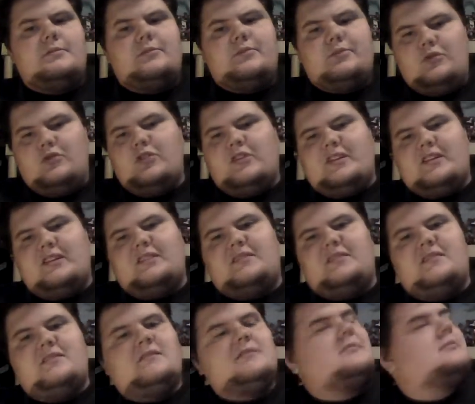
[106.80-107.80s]
Bruticus.
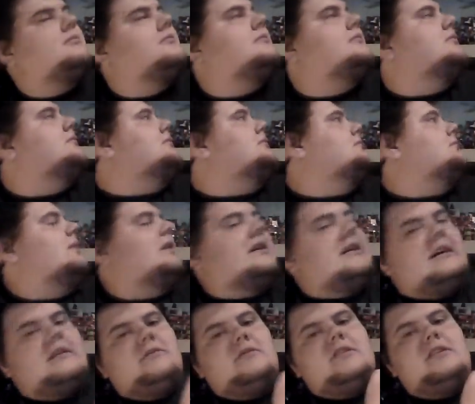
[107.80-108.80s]
I
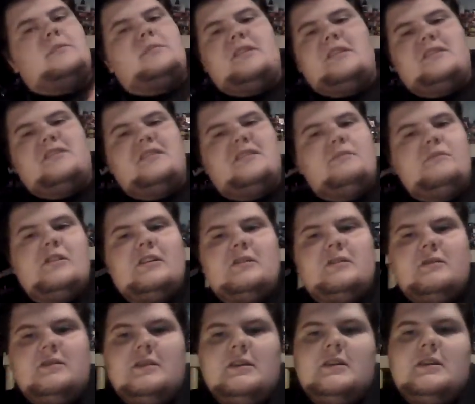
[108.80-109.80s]
got one up there
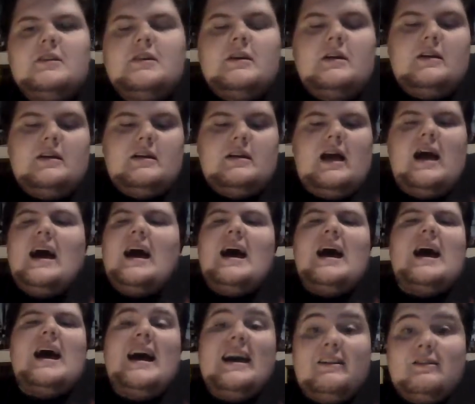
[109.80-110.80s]
somewhere.
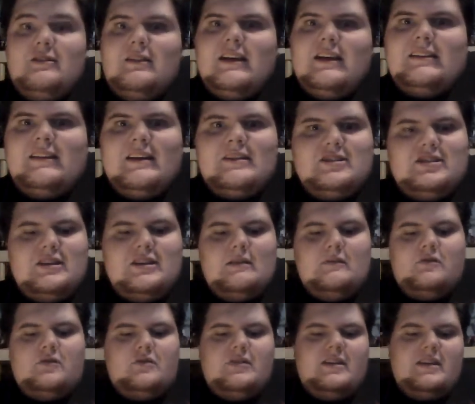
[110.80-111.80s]
I don't like that shade
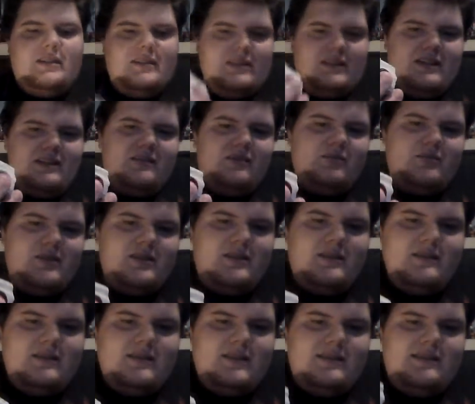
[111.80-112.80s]
of green. This
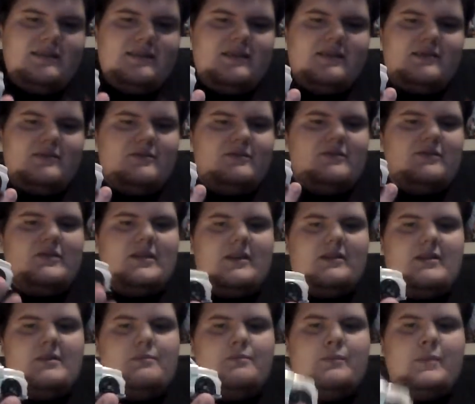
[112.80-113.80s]
one is
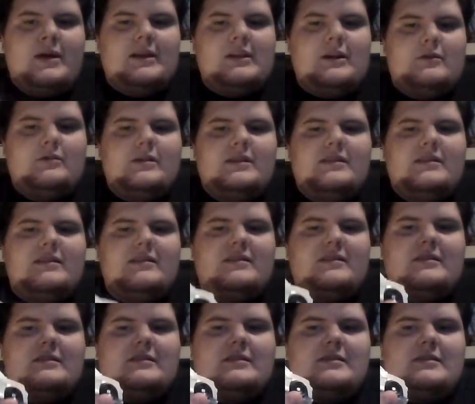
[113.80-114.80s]
very mellow. It
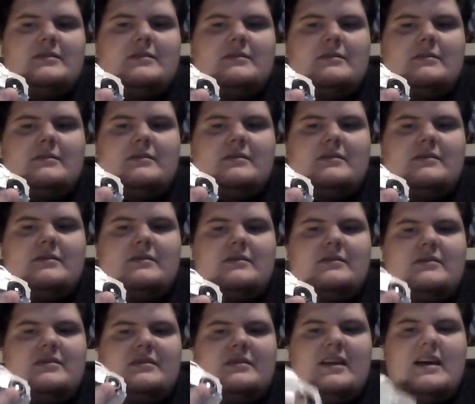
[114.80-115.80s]
doesn't
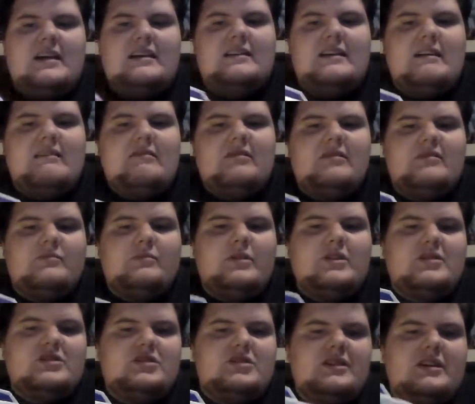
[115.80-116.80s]
stand out as
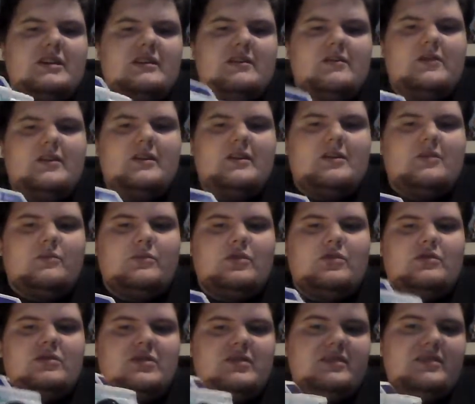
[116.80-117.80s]
much in the vehicle
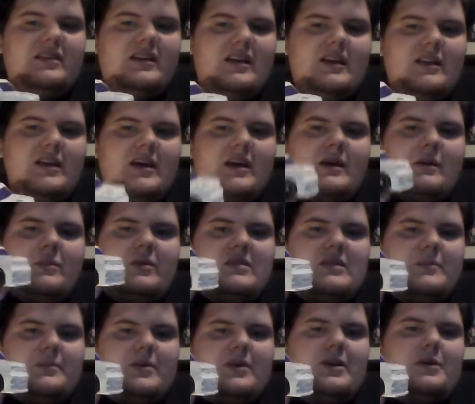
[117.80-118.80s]
mode. You see it, but
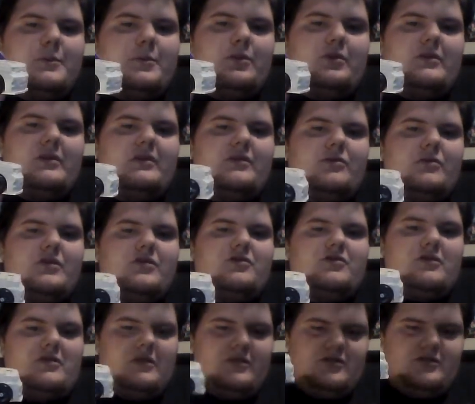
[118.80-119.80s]
the purple is what
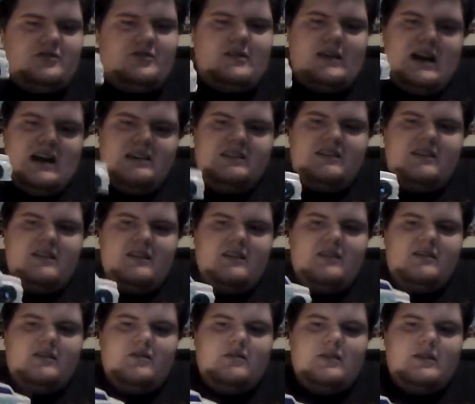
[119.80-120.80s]
draws your eyes to
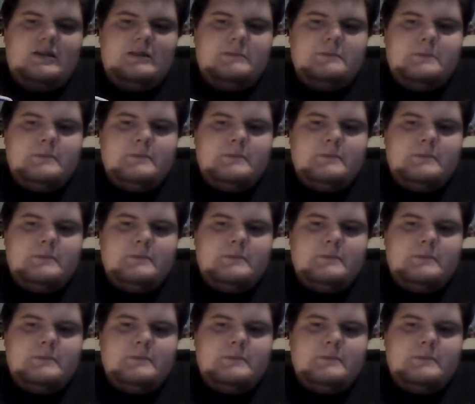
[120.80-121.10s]
this toy.